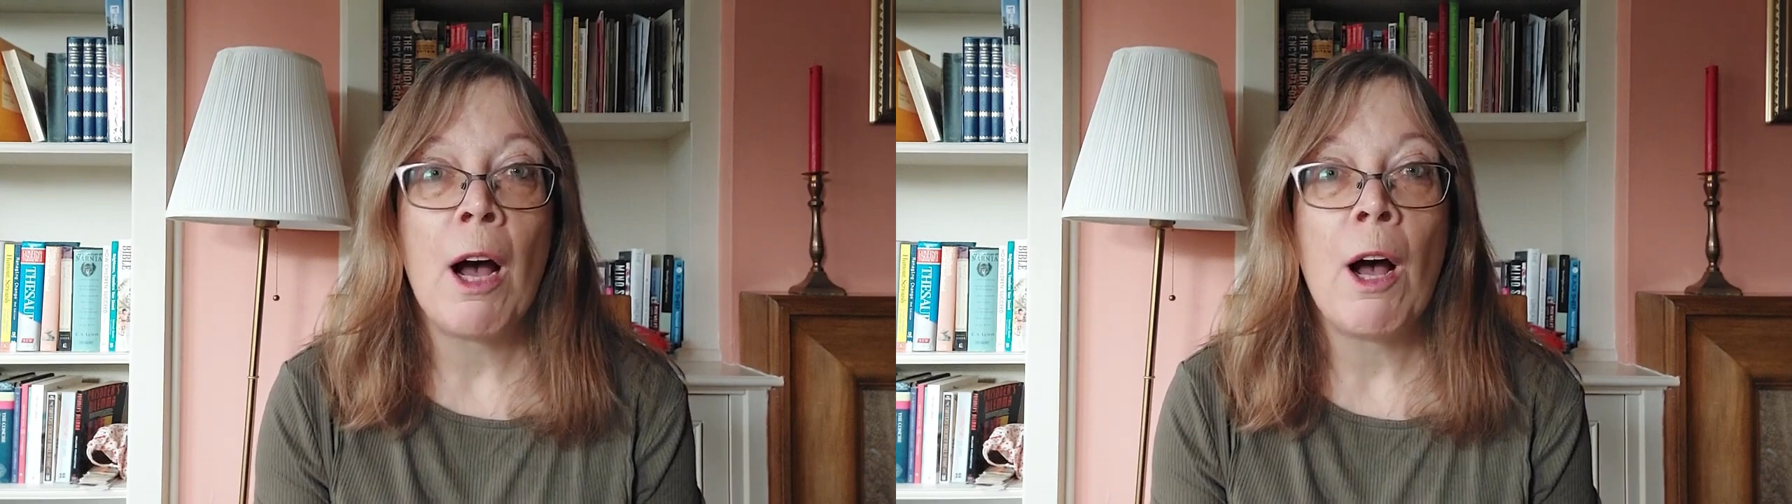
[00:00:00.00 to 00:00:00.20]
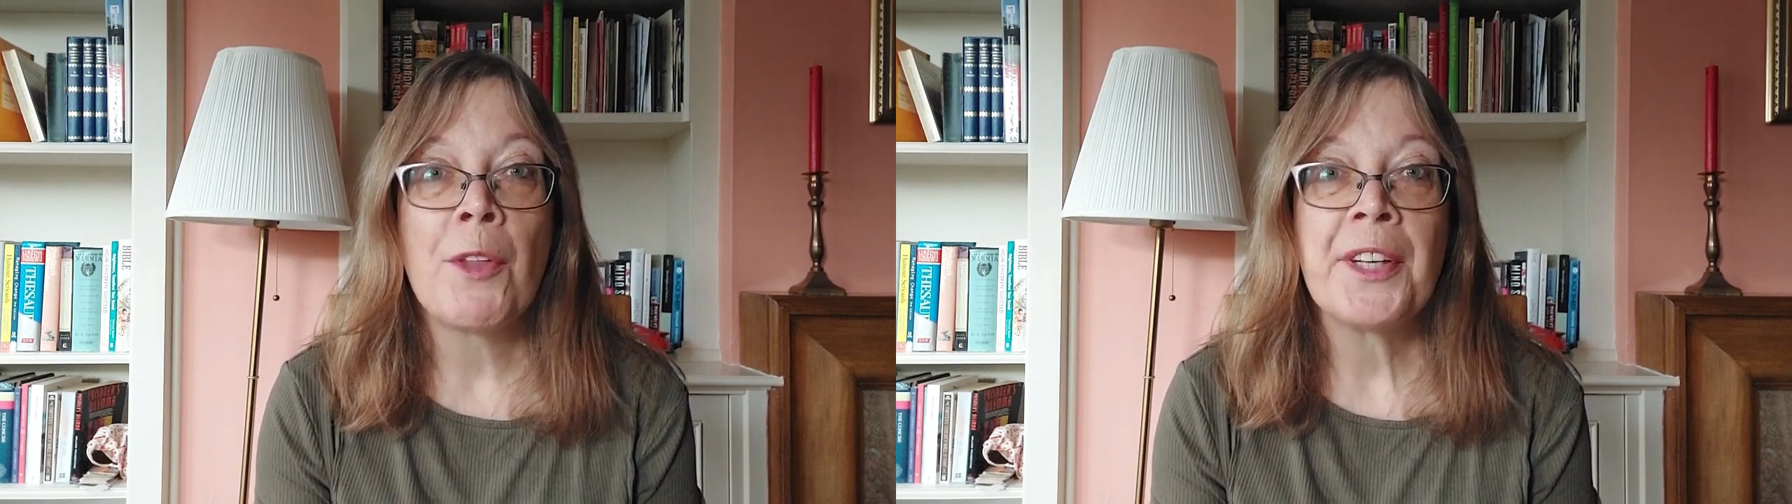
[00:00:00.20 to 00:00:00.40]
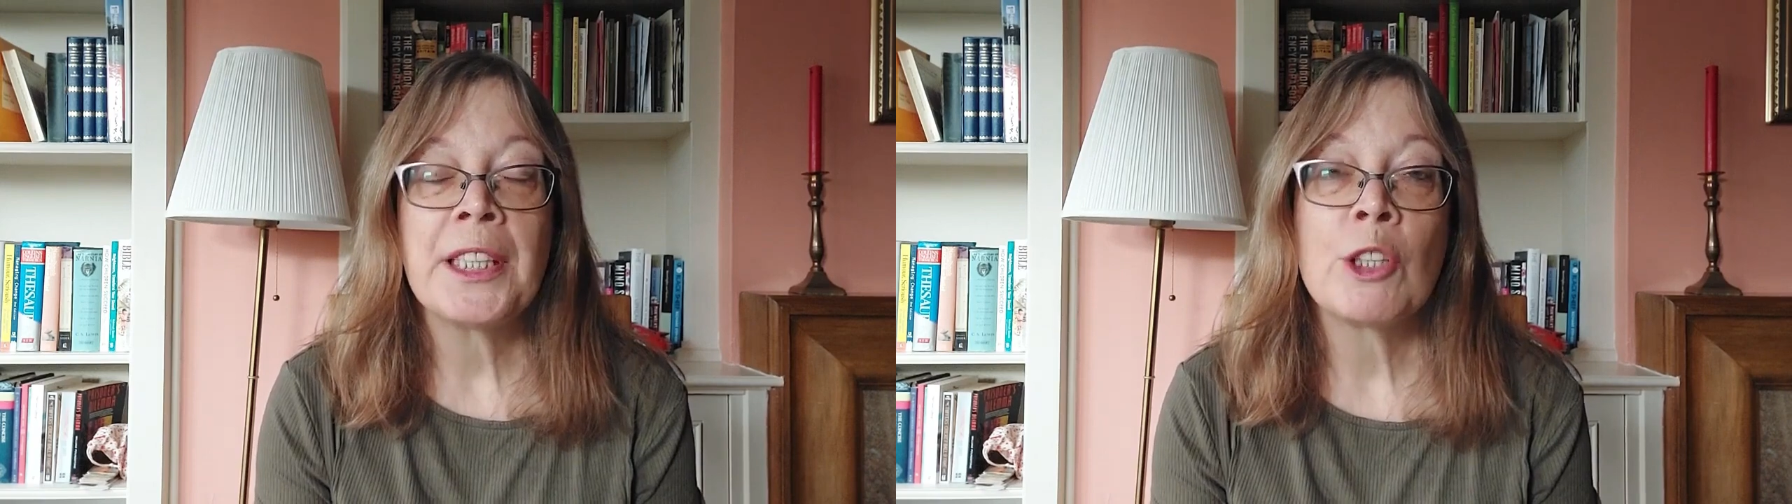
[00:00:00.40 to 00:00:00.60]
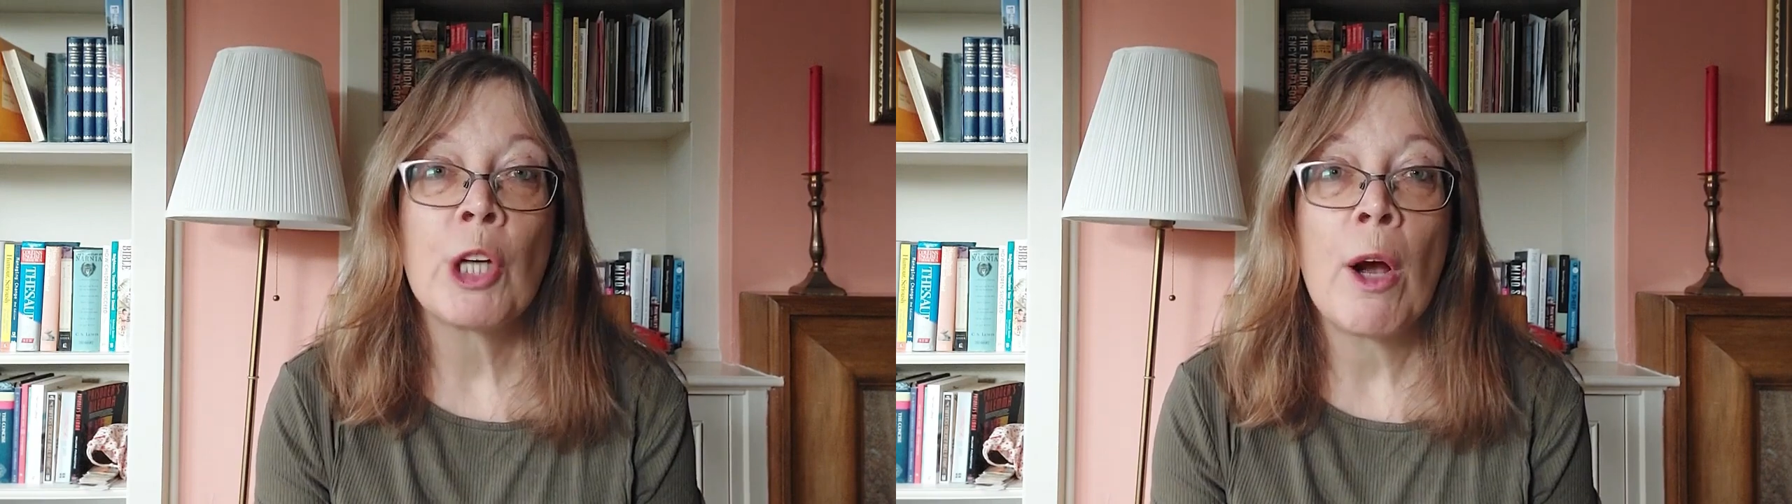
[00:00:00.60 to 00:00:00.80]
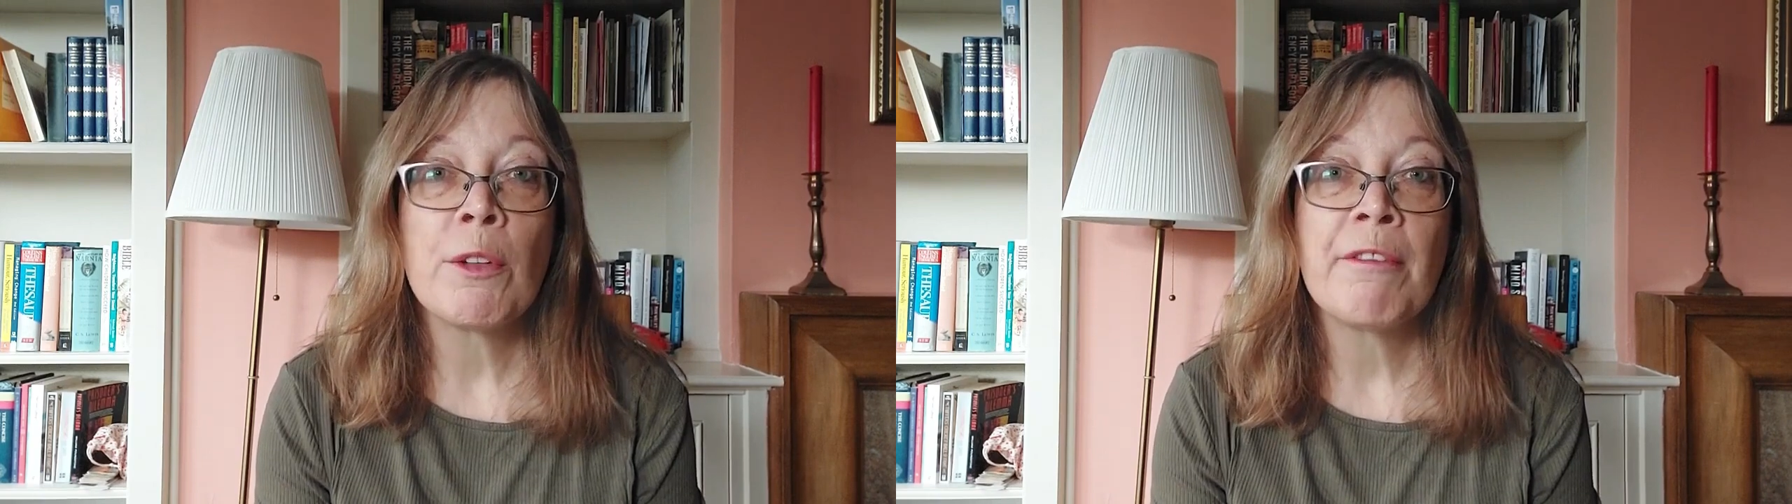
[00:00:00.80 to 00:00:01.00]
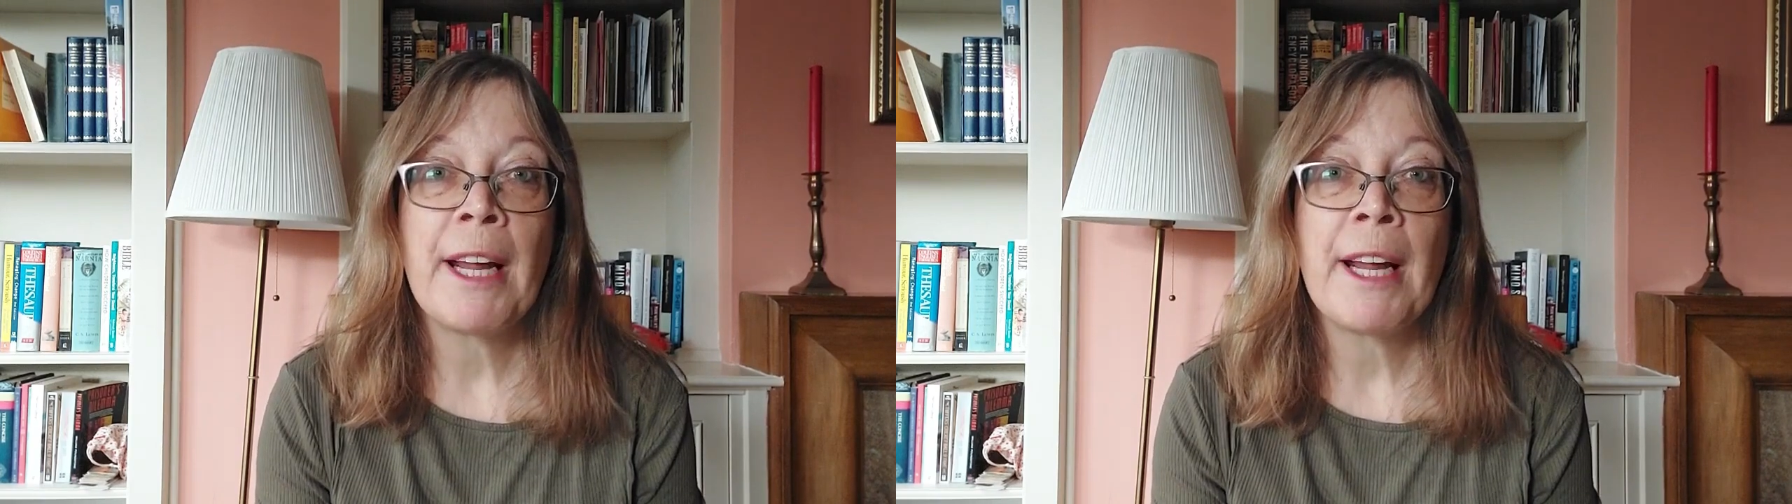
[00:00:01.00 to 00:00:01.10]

are that a child